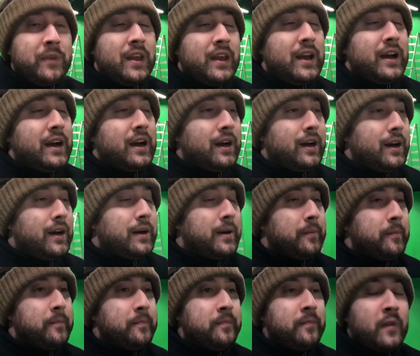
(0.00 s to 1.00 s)

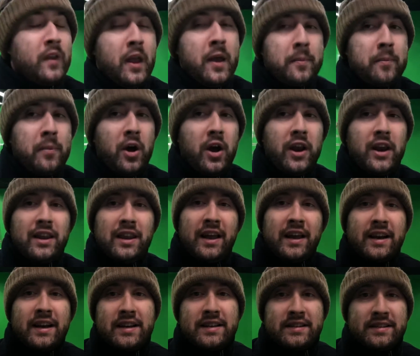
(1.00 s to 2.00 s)
But
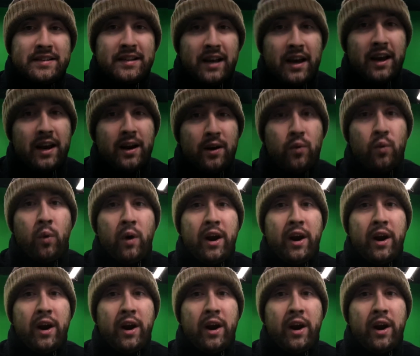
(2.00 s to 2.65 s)
like I said,